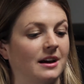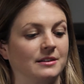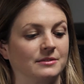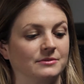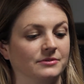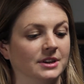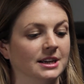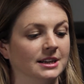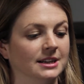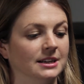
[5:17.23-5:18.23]
of
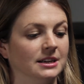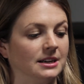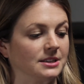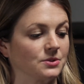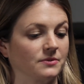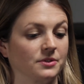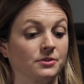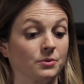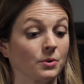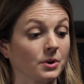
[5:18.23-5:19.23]
sort of
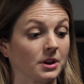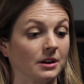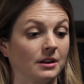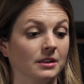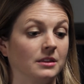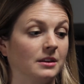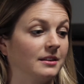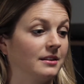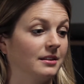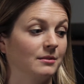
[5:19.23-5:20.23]
authority
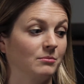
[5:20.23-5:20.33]
that